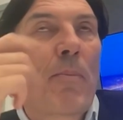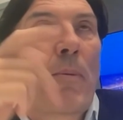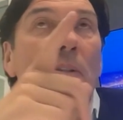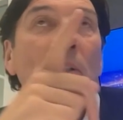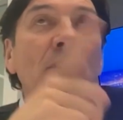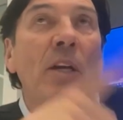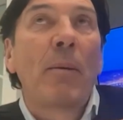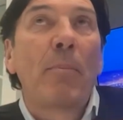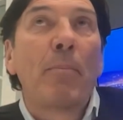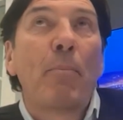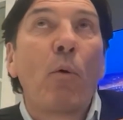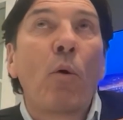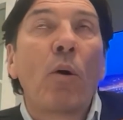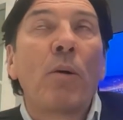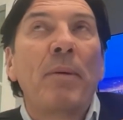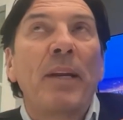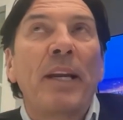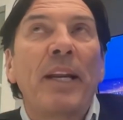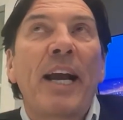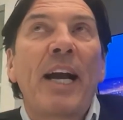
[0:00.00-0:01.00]
I was at a
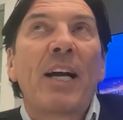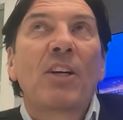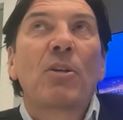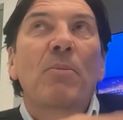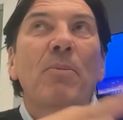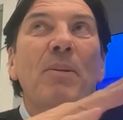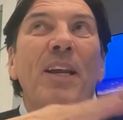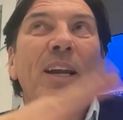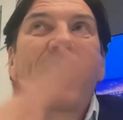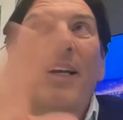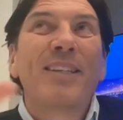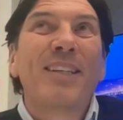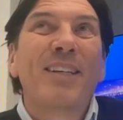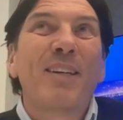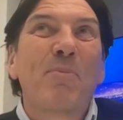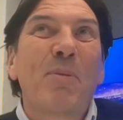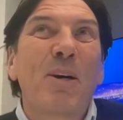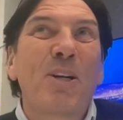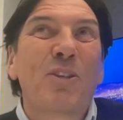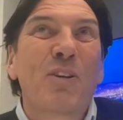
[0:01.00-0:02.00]
board meeting actually, but then I did
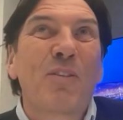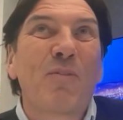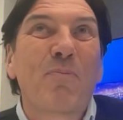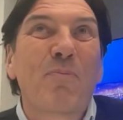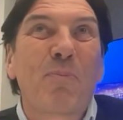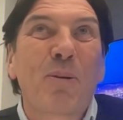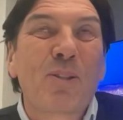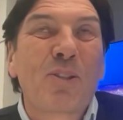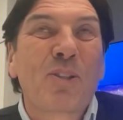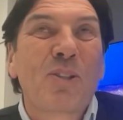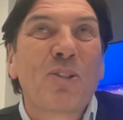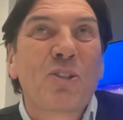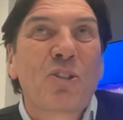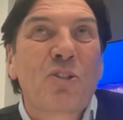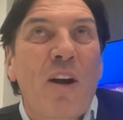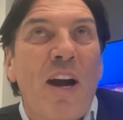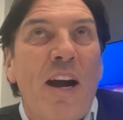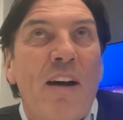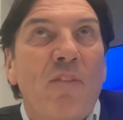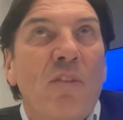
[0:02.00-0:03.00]
a bunch of personal
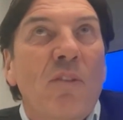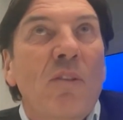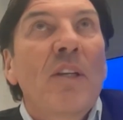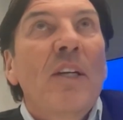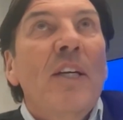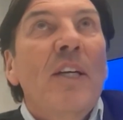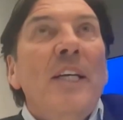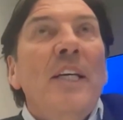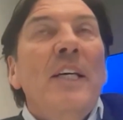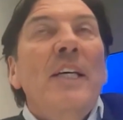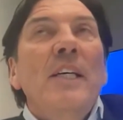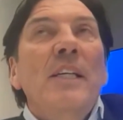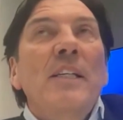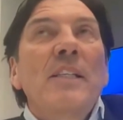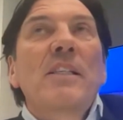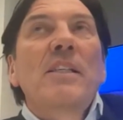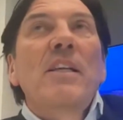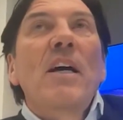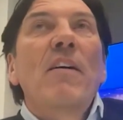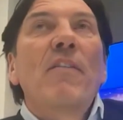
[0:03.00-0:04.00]
travel
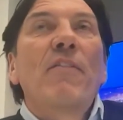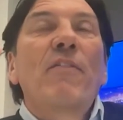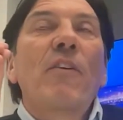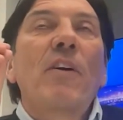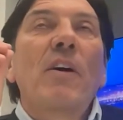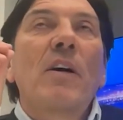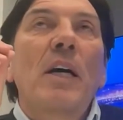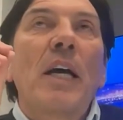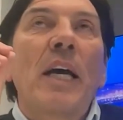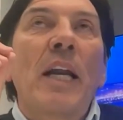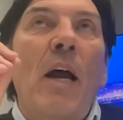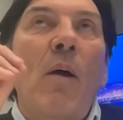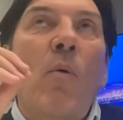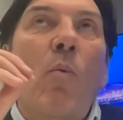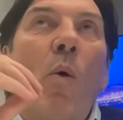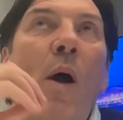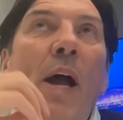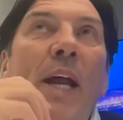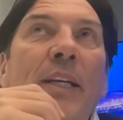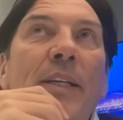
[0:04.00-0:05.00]
stuff. And I
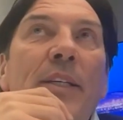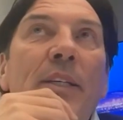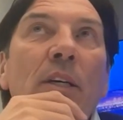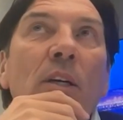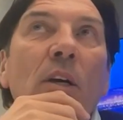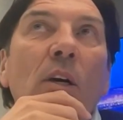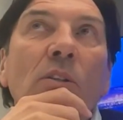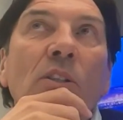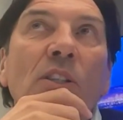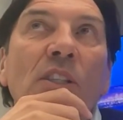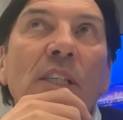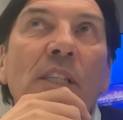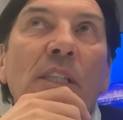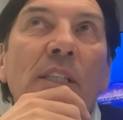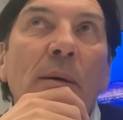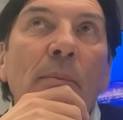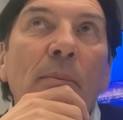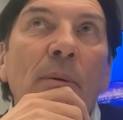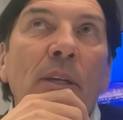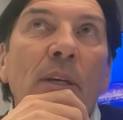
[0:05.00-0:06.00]
went to go see
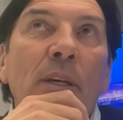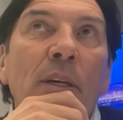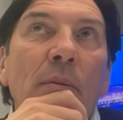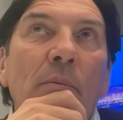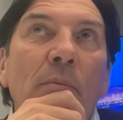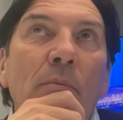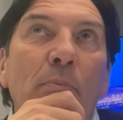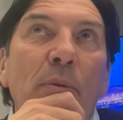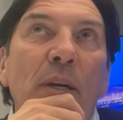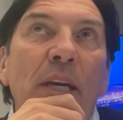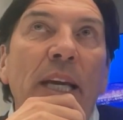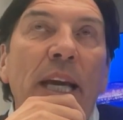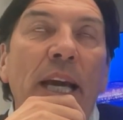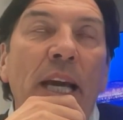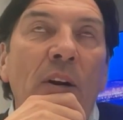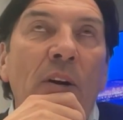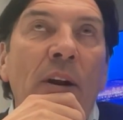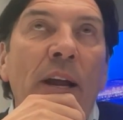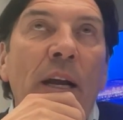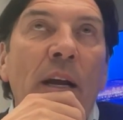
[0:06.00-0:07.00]
some of the big
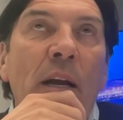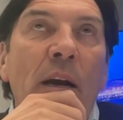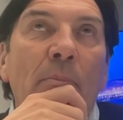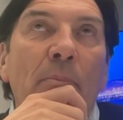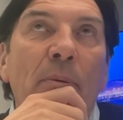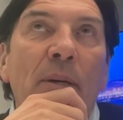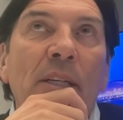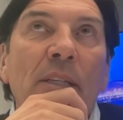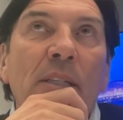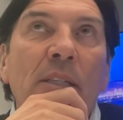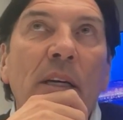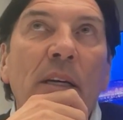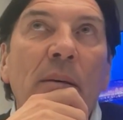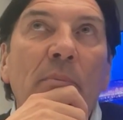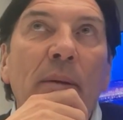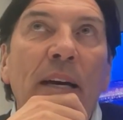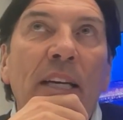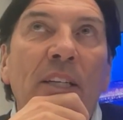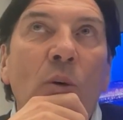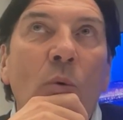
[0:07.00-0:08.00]
internet companies like
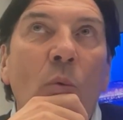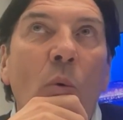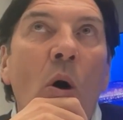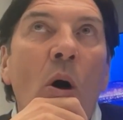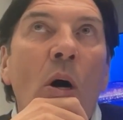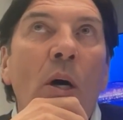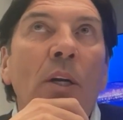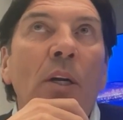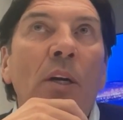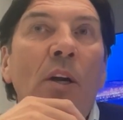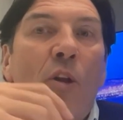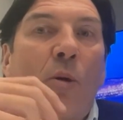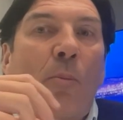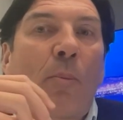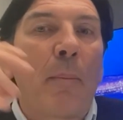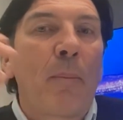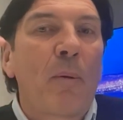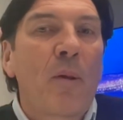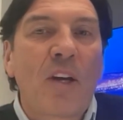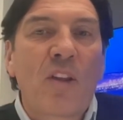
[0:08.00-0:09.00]
Meituan and other
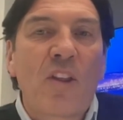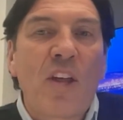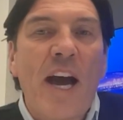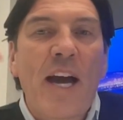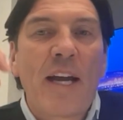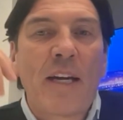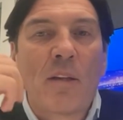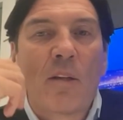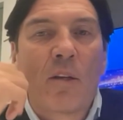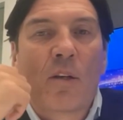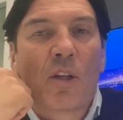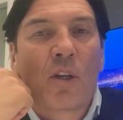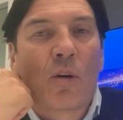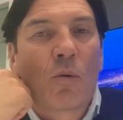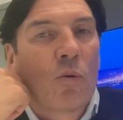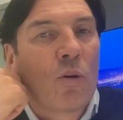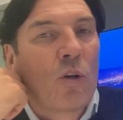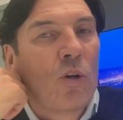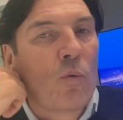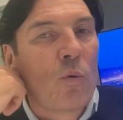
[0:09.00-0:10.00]
people like that and look at
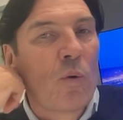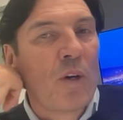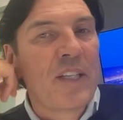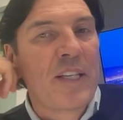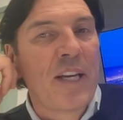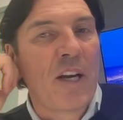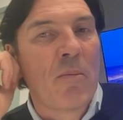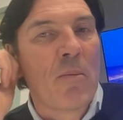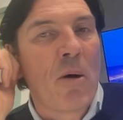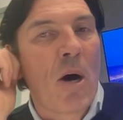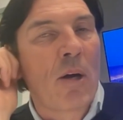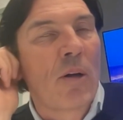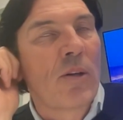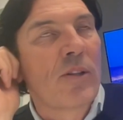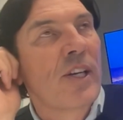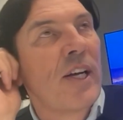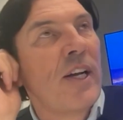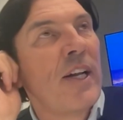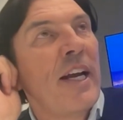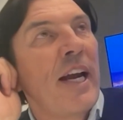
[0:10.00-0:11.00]
their new retail
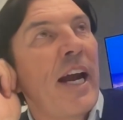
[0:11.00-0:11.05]
models.